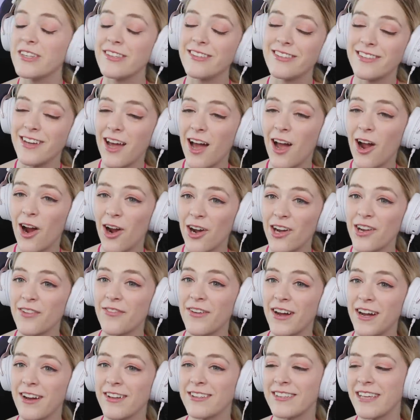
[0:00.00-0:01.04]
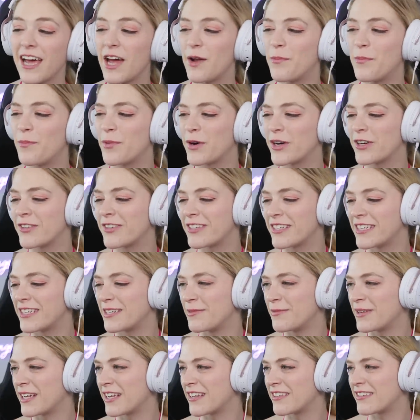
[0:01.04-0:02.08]
it's not hard to find a sad
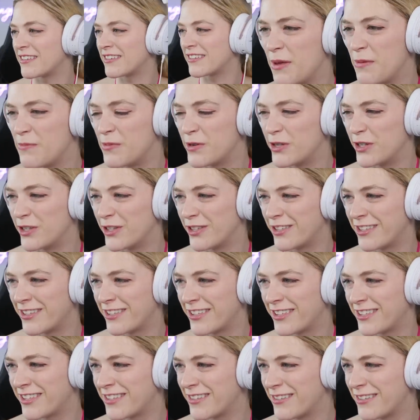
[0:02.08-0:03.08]
person because people's